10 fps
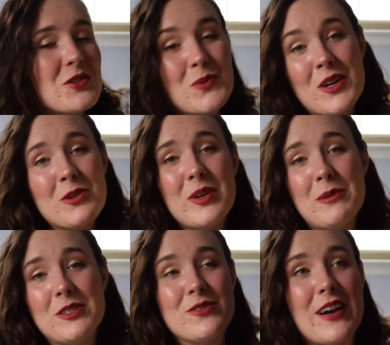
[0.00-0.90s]
want to be
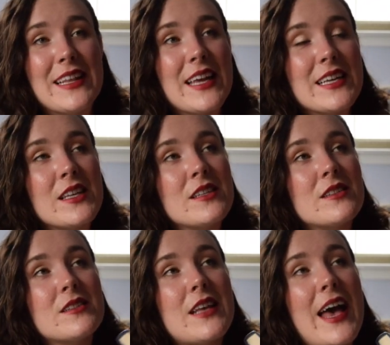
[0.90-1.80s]
able to write like this,
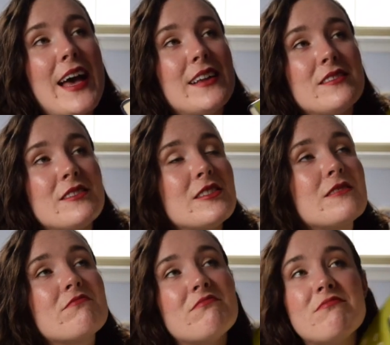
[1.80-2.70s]
and
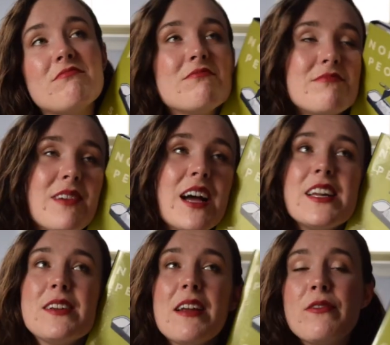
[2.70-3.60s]
I
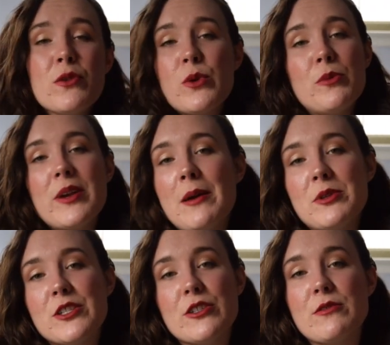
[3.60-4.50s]
never will be able
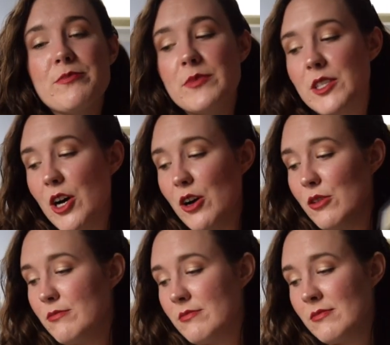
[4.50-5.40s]
to. So